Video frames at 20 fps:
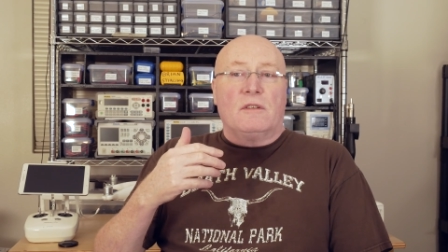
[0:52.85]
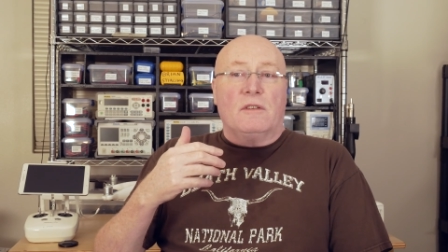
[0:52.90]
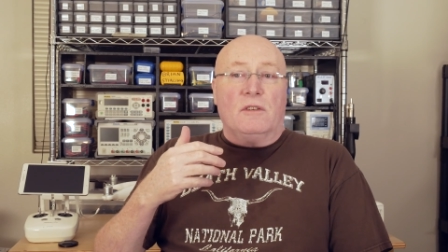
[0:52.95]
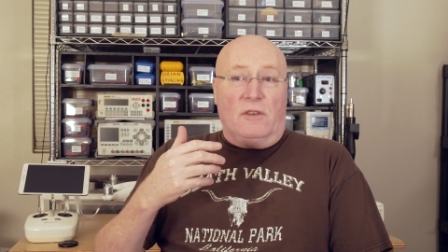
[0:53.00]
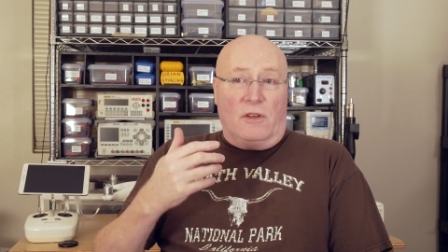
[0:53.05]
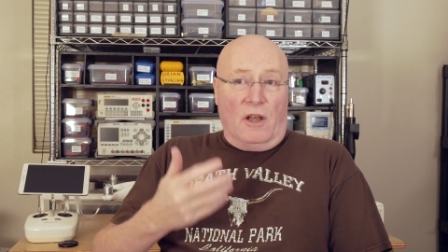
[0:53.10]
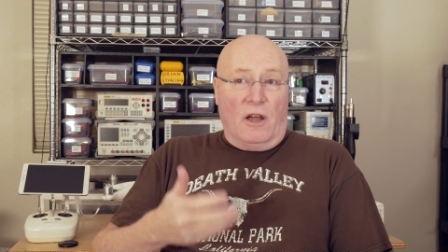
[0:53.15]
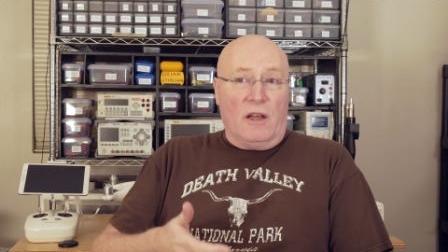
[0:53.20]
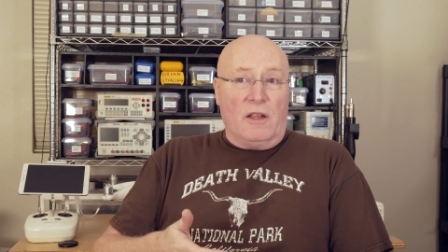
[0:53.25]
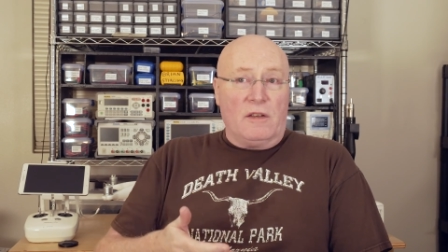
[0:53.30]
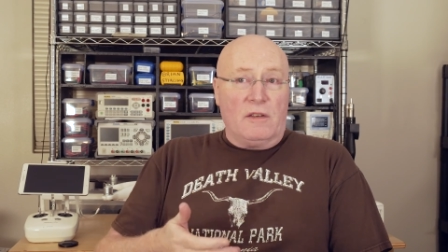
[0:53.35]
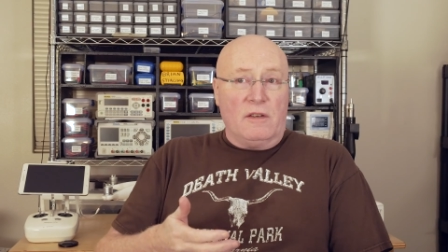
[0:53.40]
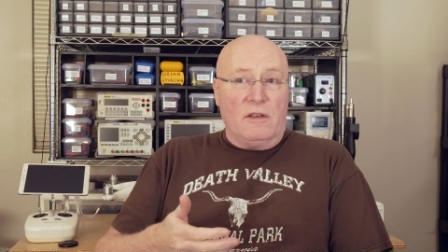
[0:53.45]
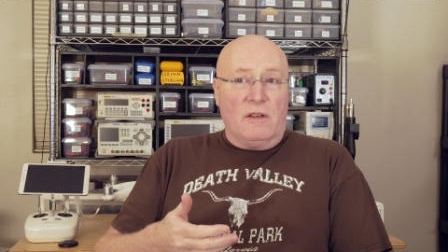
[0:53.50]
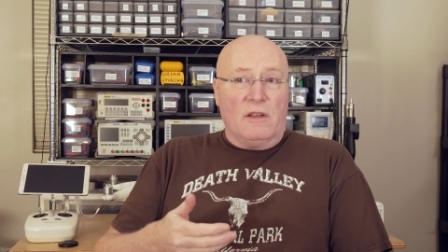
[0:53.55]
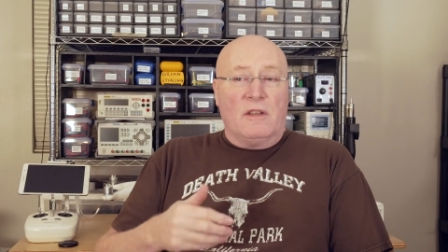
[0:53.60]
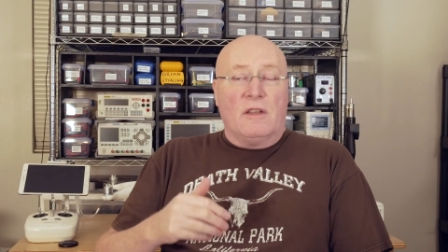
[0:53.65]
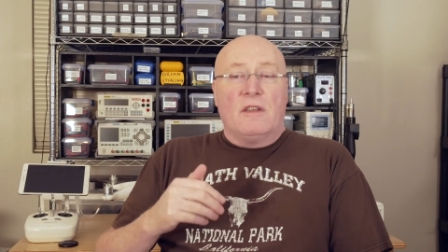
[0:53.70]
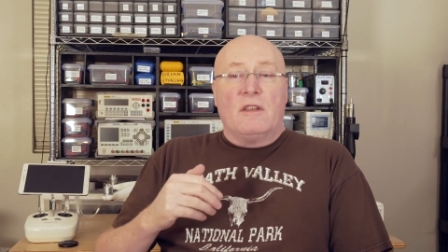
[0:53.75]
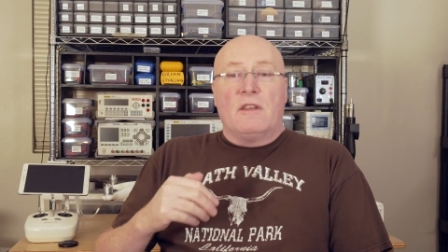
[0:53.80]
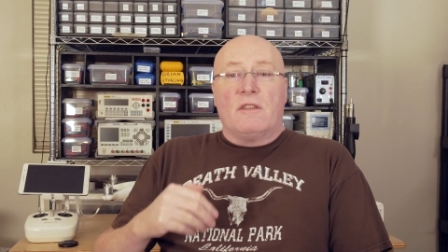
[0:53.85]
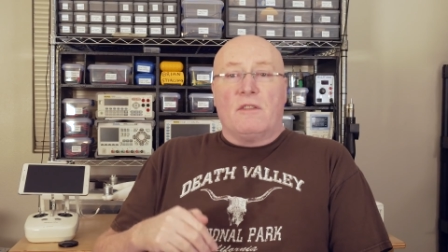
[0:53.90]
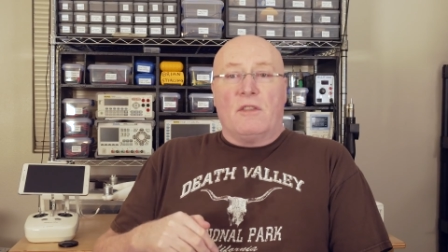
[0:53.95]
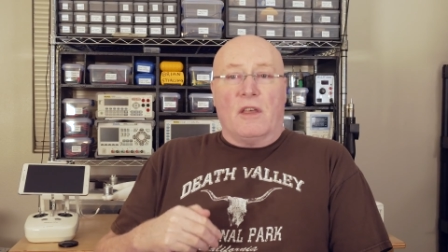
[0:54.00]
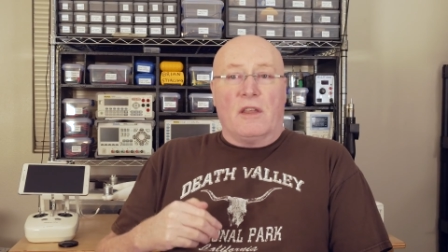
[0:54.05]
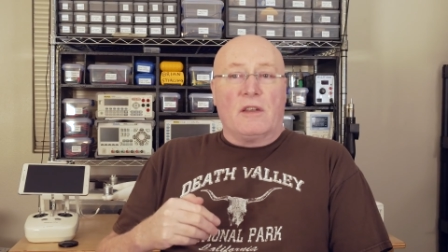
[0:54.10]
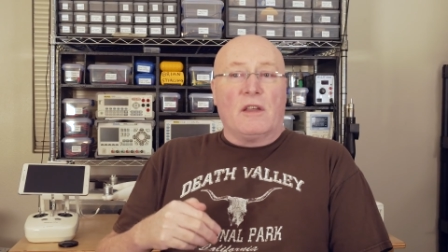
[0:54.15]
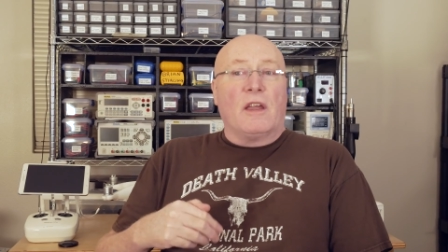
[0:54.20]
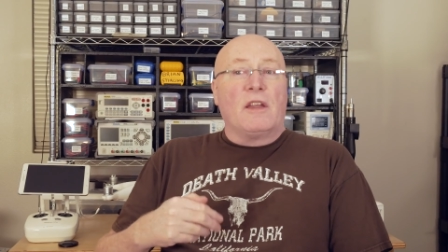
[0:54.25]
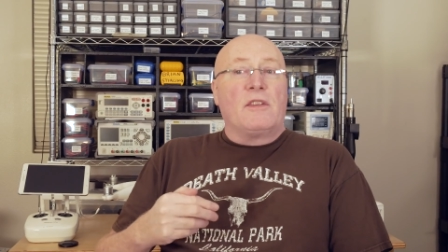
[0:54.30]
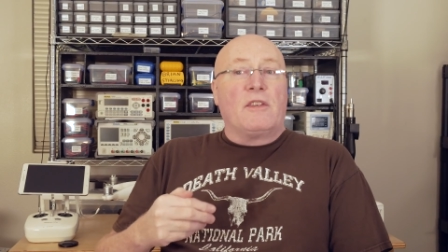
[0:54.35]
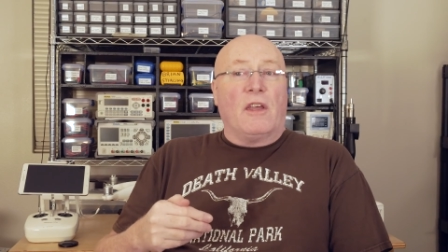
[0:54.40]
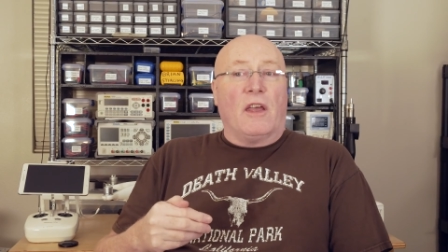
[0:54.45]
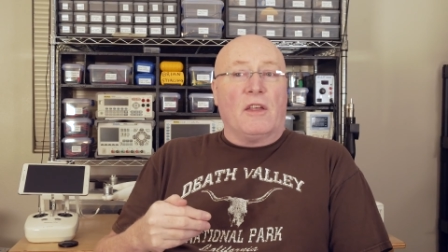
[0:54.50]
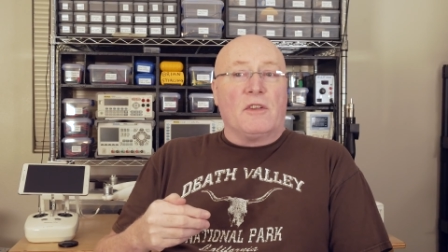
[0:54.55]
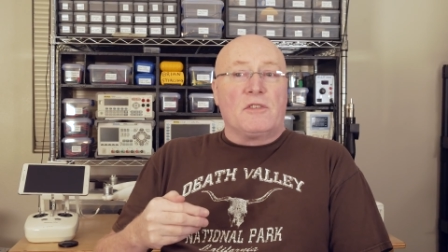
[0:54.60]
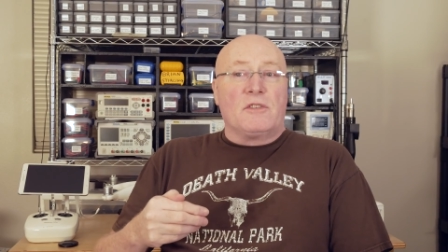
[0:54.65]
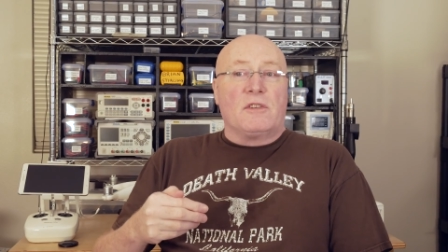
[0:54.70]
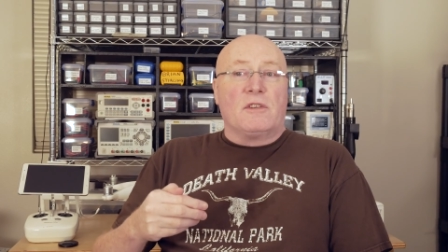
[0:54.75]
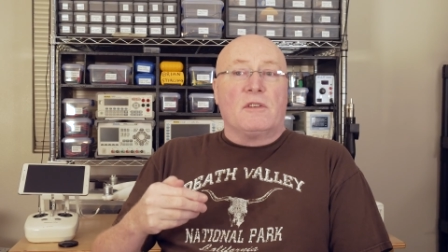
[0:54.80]
none, then I
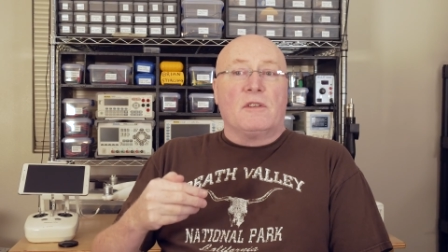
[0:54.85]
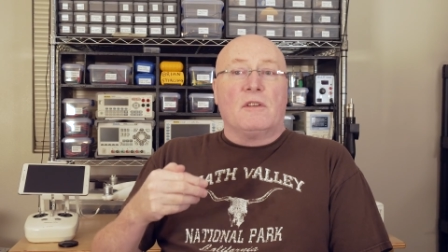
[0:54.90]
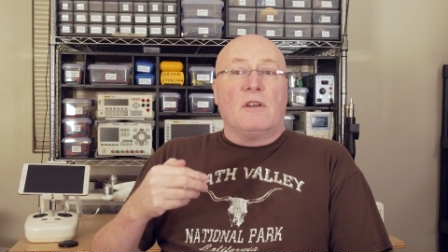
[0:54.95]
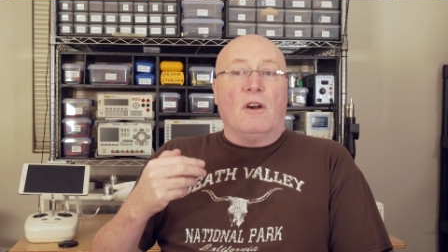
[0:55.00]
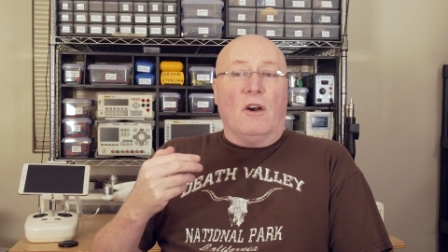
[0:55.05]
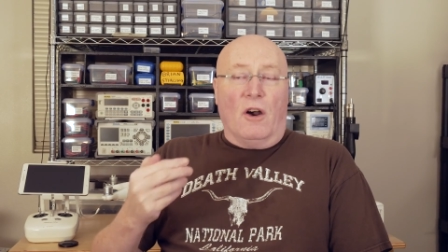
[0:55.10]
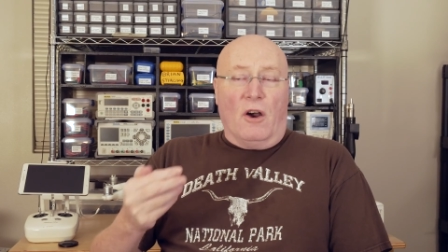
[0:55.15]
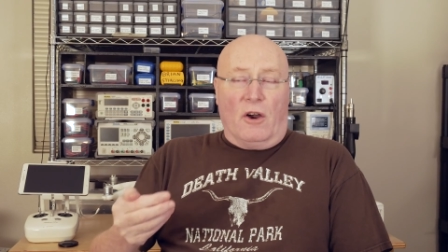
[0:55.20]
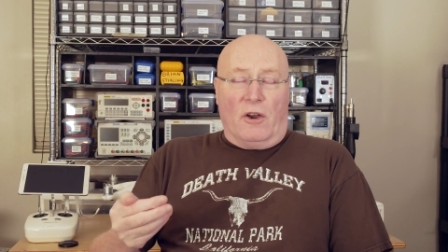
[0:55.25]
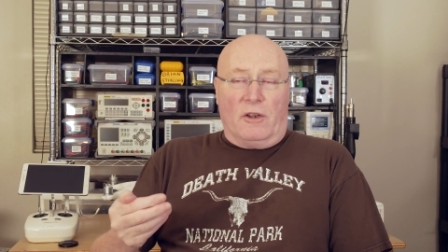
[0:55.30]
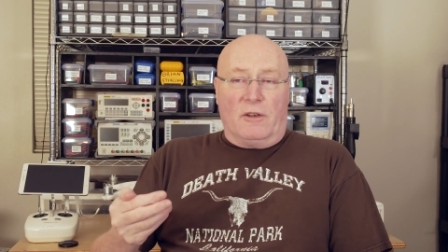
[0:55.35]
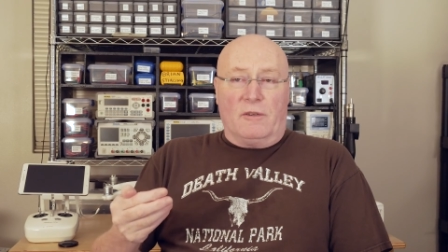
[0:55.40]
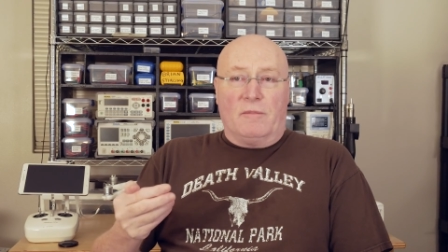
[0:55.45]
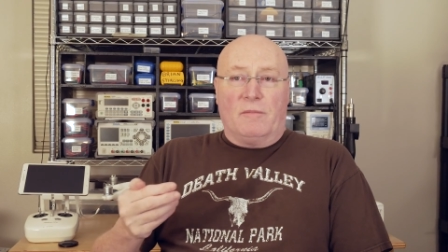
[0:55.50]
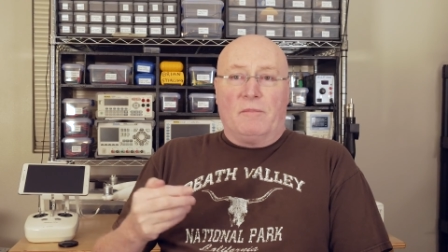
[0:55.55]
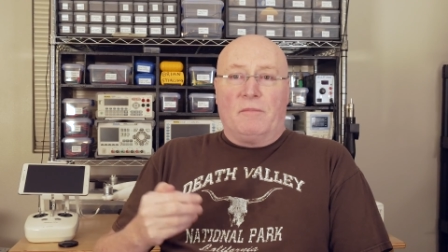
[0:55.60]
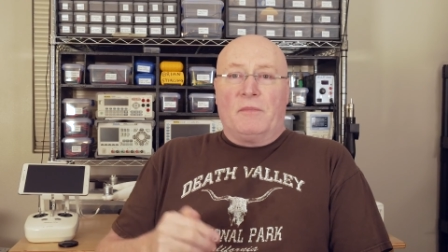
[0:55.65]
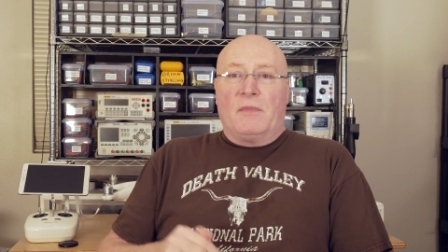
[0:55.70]
test art.